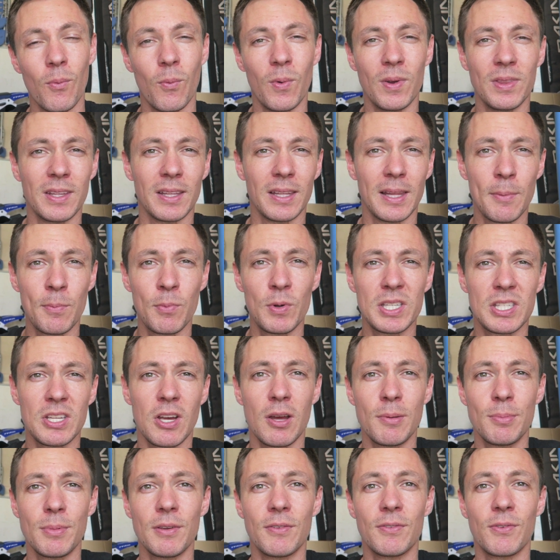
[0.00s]
When the lip was
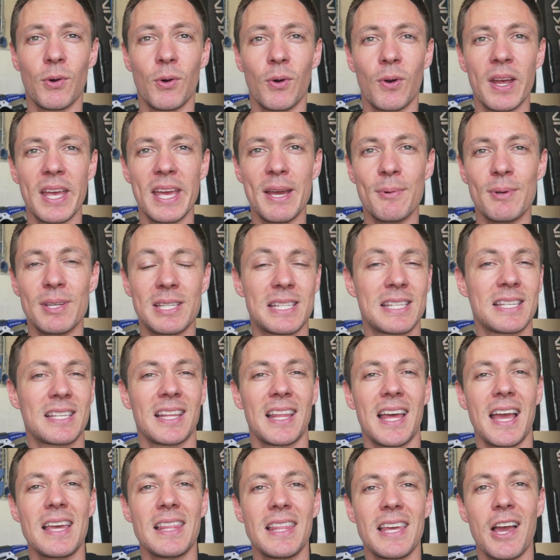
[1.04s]
on before, it was
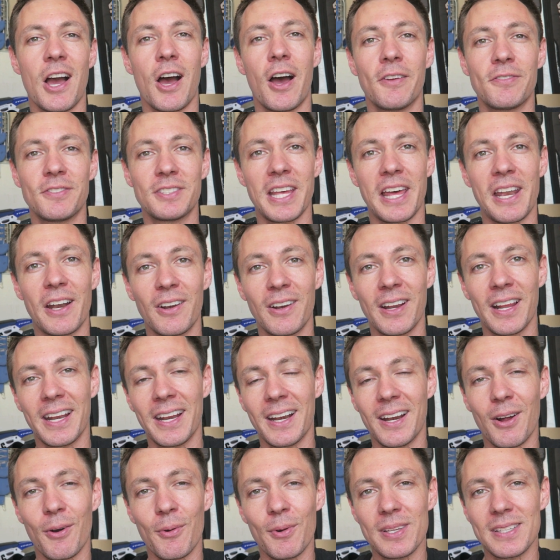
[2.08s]
slightly off-centered,
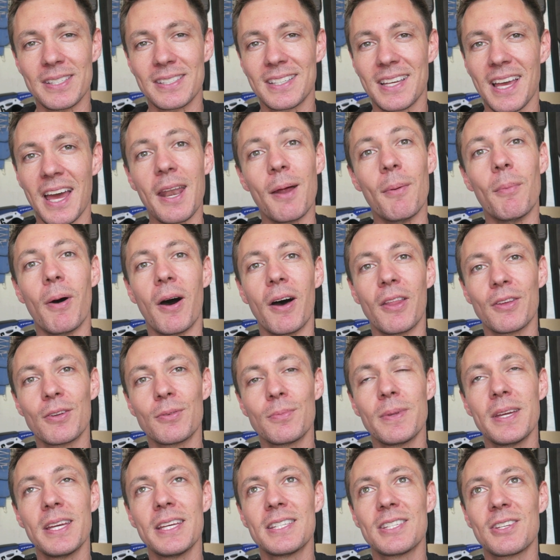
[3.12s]
and it always kind of
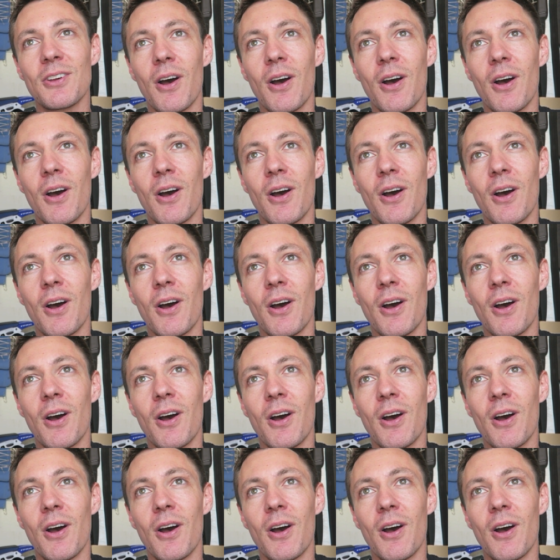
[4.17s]
bothered me.